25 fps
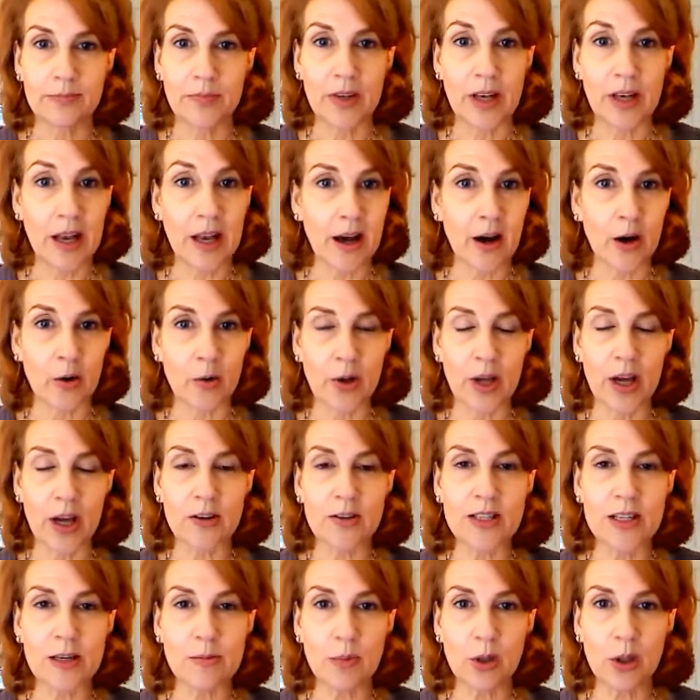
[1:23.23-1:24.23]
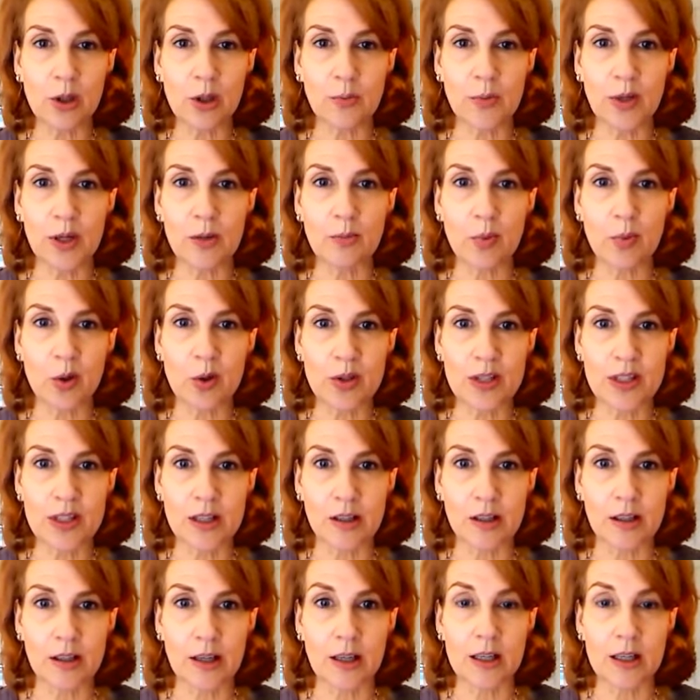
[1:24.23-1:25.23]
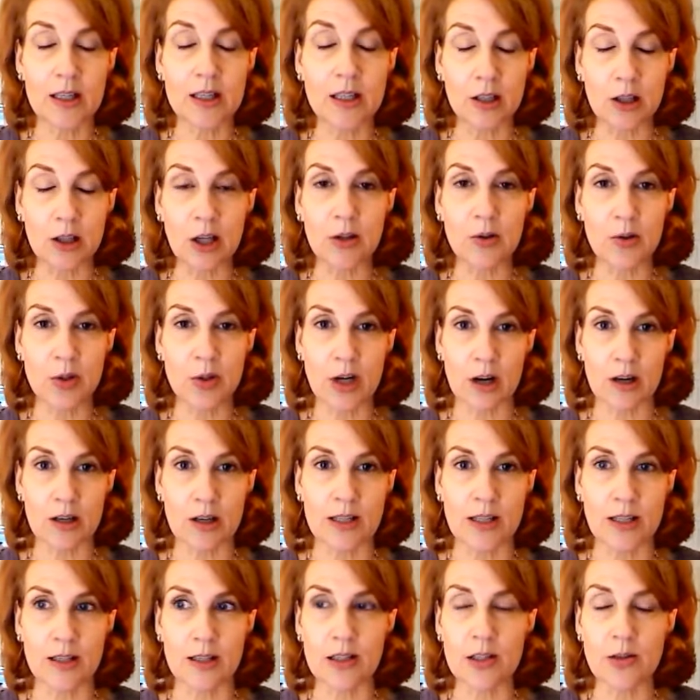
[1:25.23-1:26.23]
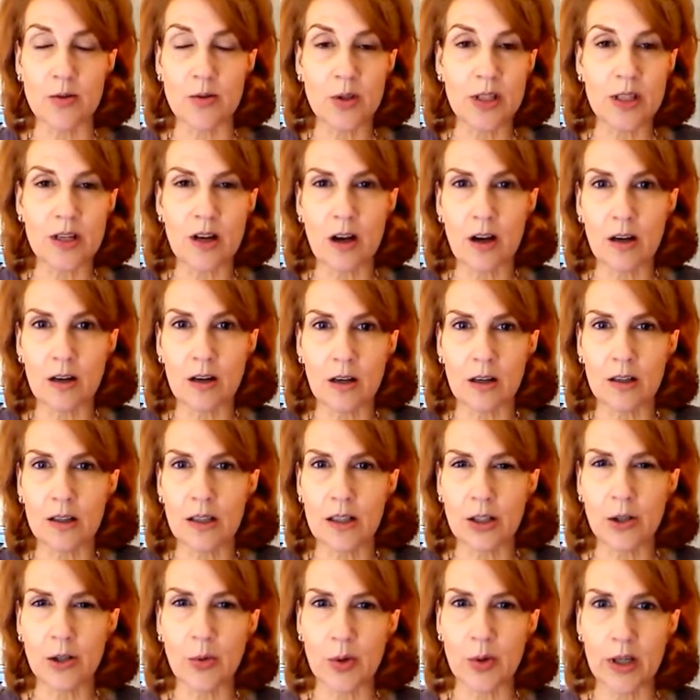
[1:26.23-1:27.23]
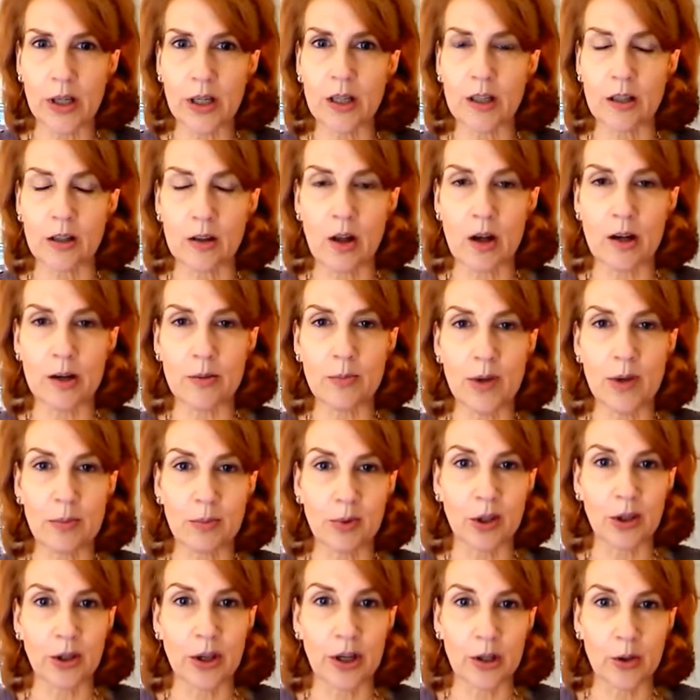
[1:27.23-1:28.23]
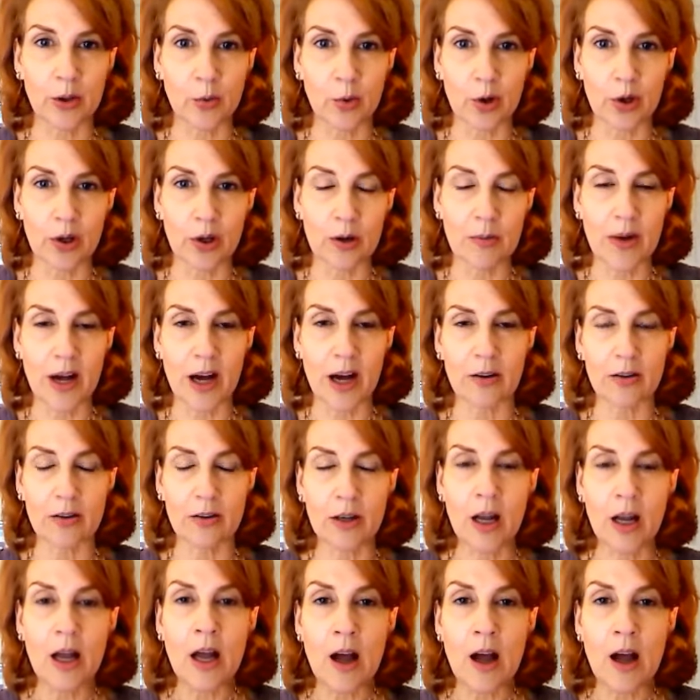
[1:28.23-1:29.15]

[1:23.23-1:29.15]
Now, calcium aluminum borosilicate is a low toxin, so it's not an ingredient a lot of people are going to worry about.